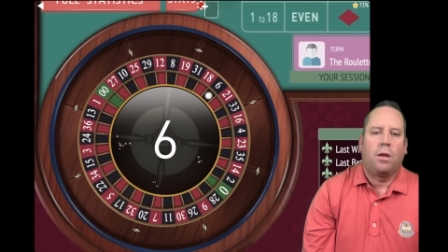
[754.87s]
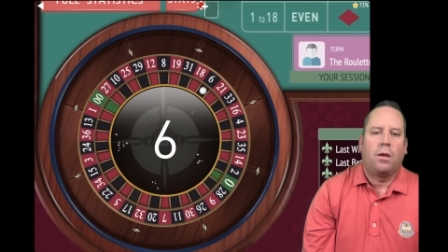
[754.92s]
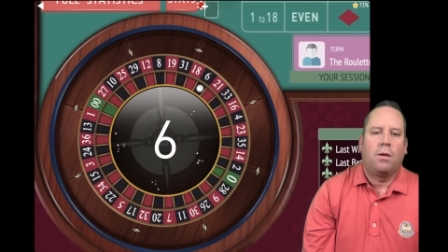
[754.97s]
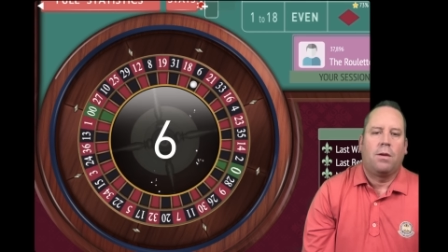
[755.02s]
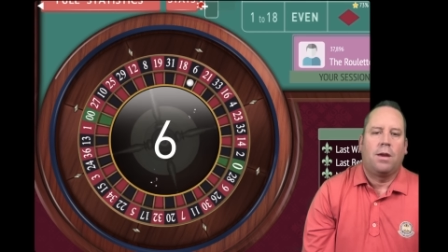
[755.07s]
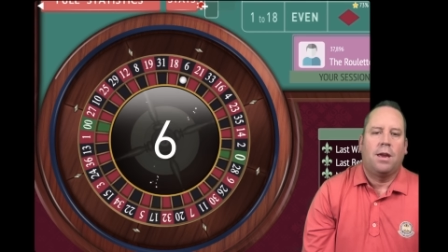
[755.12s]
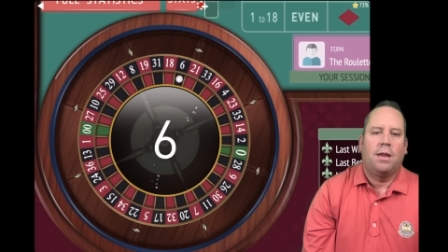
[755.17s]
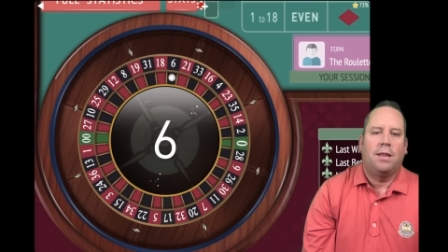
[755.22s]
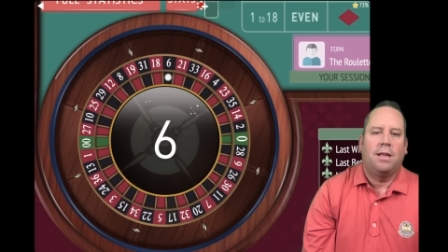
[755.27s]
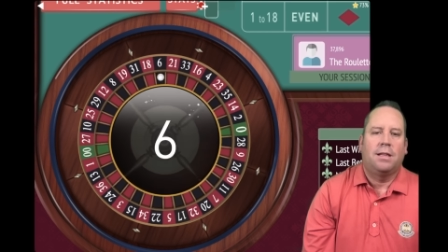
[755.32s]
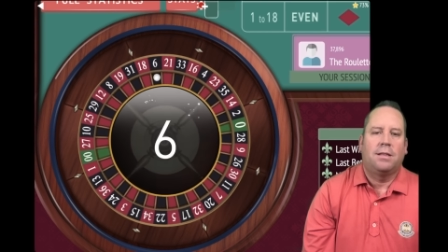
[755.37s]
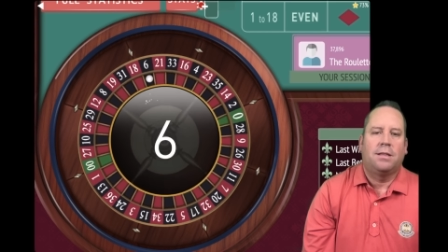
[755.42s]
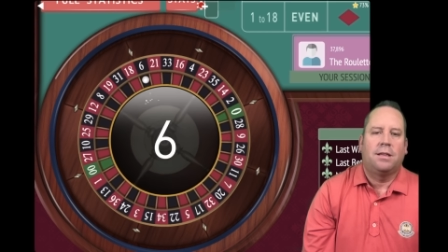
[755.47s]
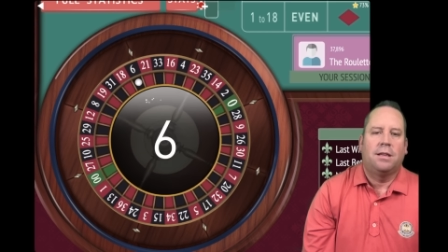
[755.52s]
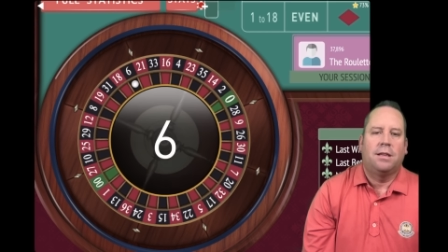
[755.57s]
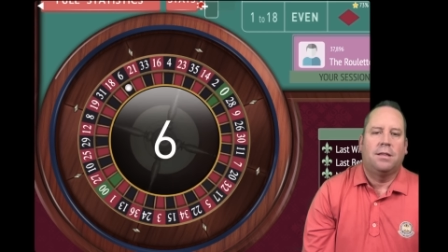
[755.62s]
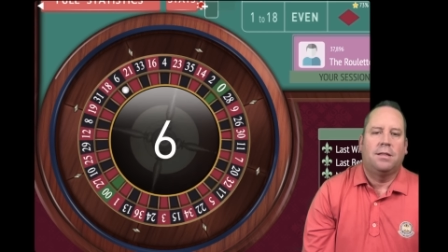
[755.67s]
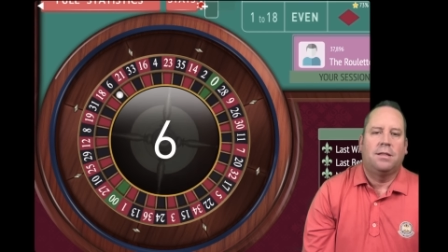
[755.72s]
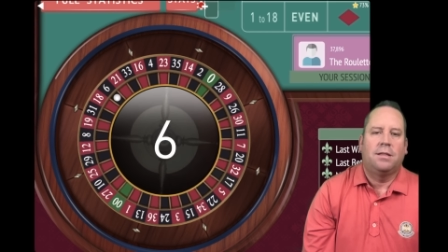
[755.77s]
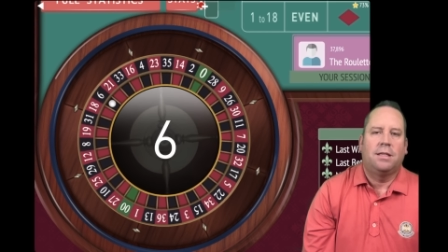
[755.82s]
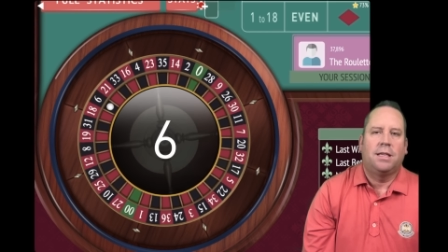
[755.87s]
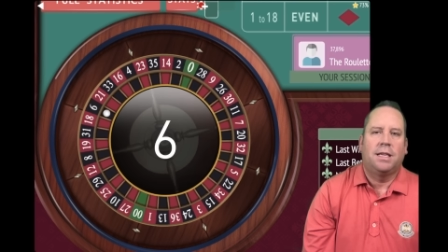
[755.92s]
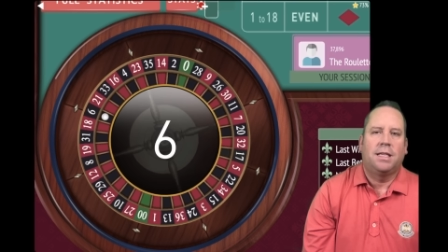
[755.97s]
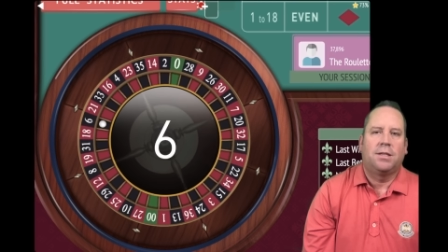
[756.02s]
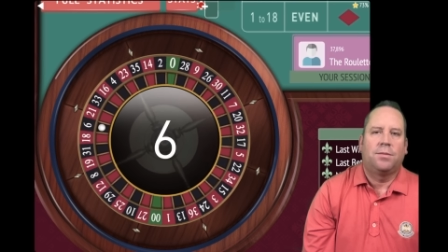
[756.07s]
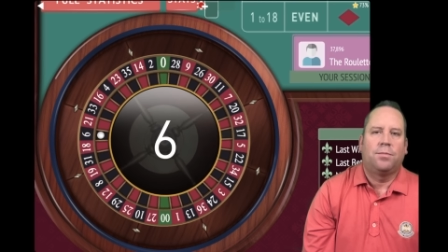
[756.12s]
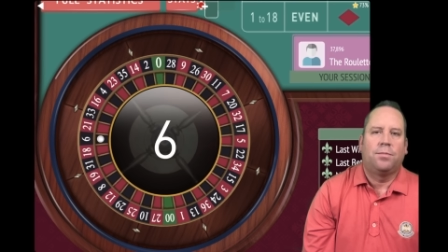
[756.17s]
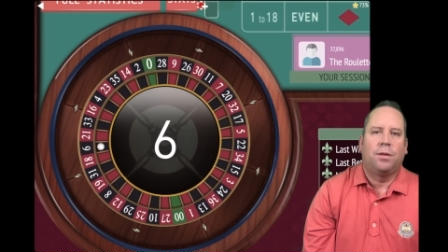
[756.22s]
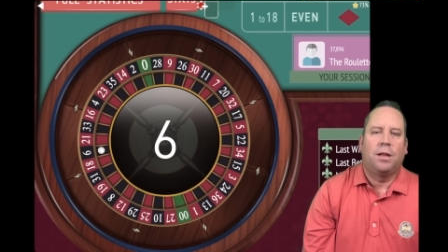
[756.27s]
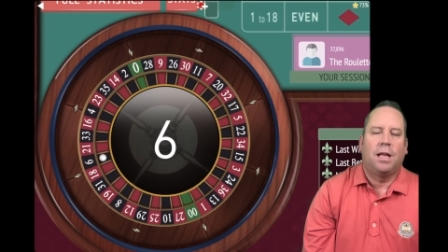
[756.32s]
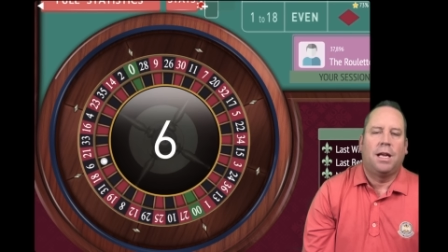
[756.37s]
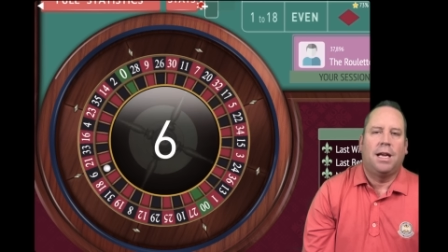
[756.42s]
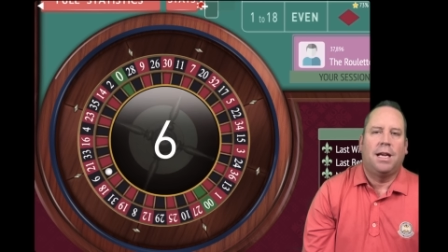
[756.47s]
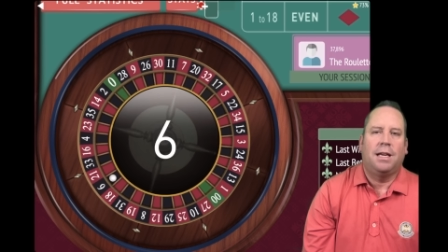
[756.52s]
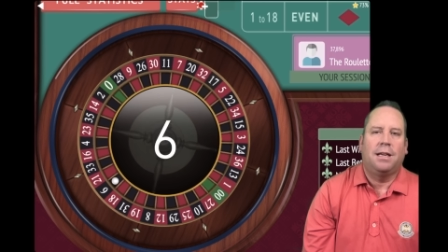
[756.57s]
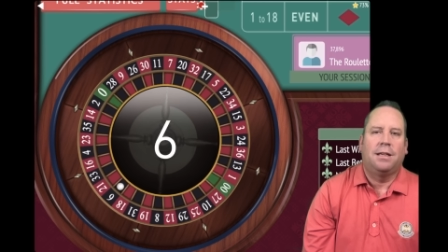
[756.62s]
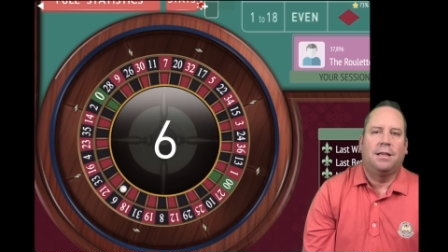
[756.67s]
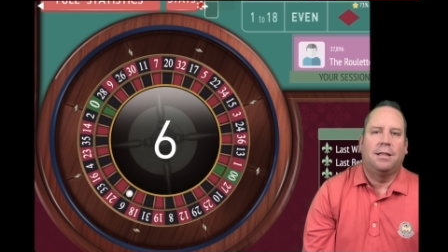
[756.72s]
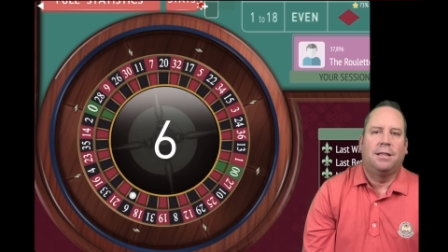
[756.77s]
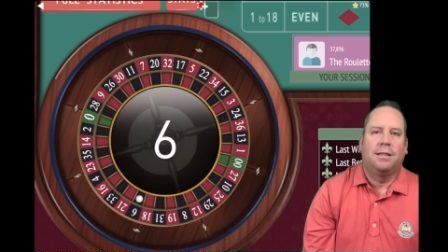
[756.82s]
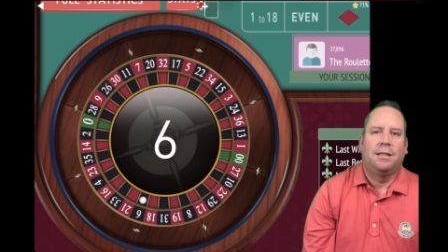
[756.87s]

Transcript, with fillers: Okay, that's a six black.